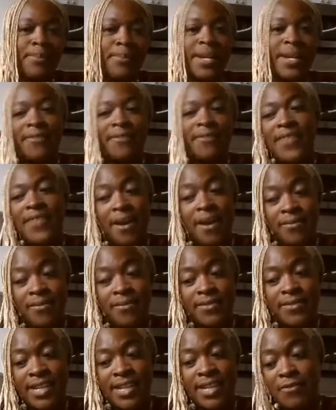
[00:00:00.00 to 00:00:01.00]
but I
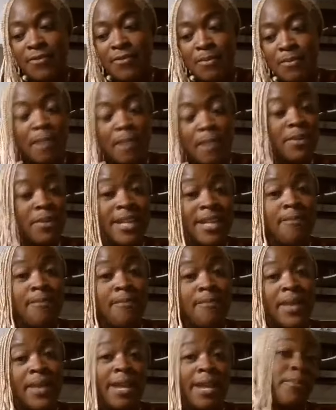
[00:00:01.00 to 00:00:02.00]
found and I remembered
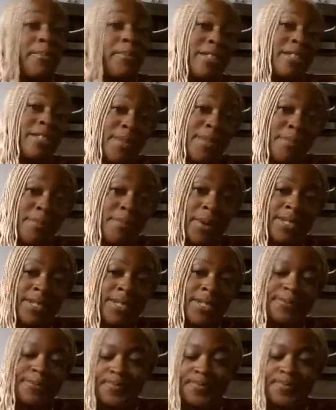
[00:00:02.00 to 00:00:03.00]
them and I put them in the book
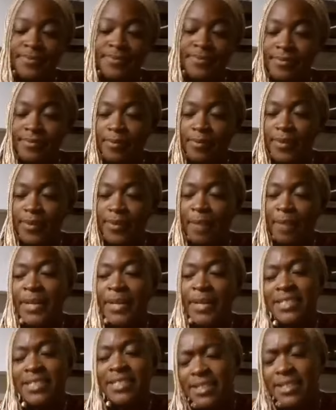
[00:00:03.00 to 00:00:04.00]

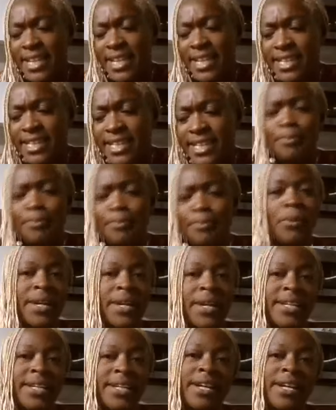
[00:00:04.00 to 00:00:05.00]
because I think it's
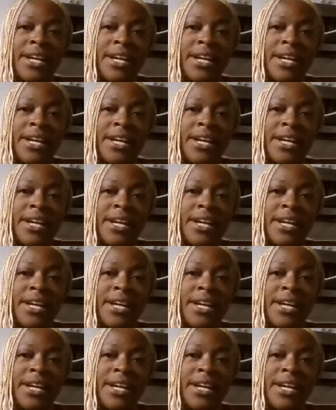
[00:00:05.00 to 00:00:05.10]
important